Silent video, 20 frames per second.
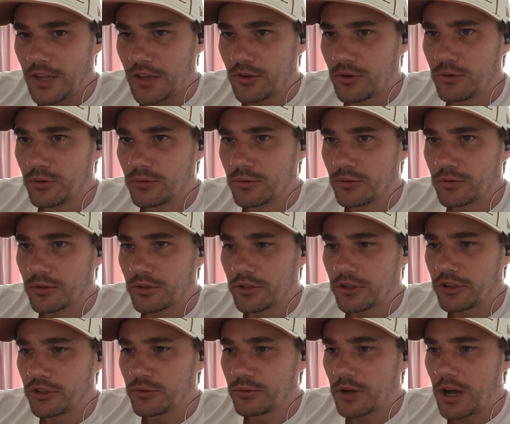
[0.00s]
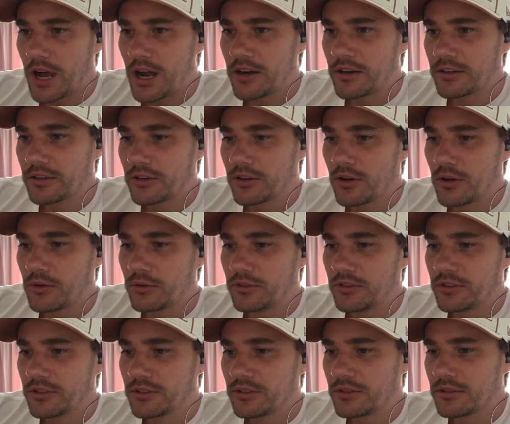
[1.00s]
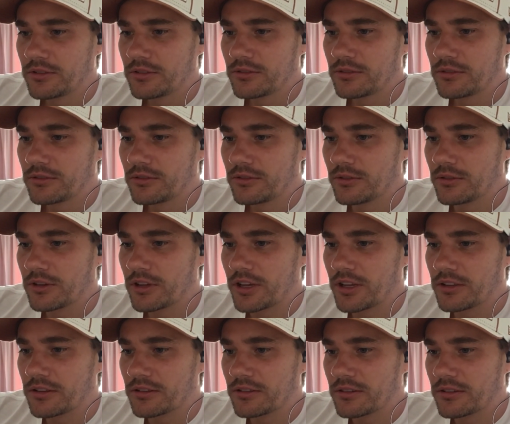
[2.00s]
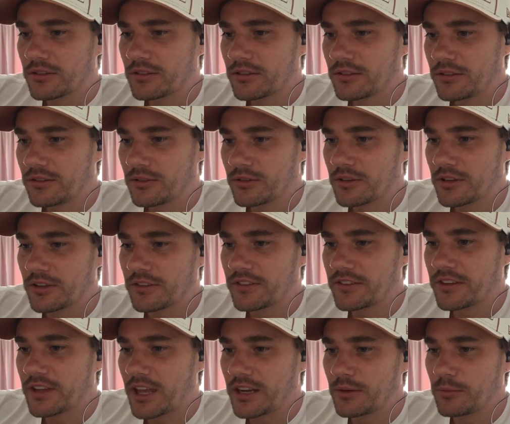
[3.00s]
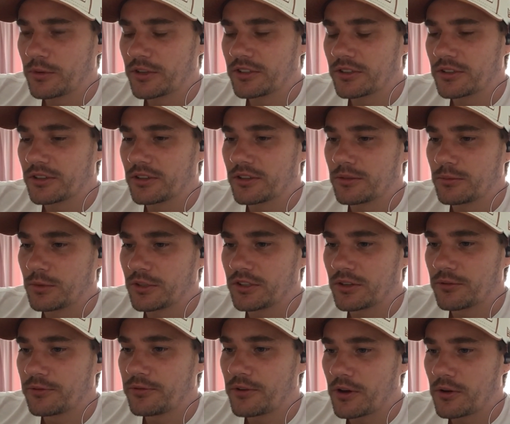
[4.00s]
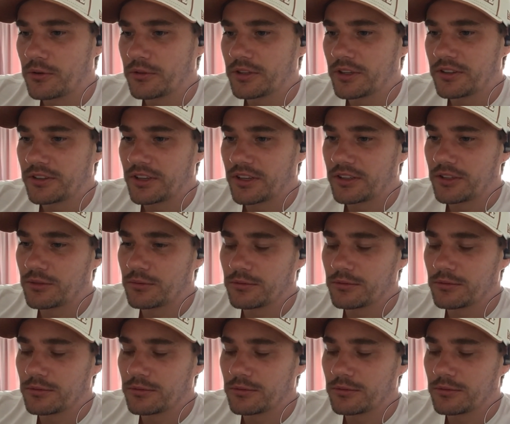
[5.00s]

QR code. You can scan it with your phone, and then you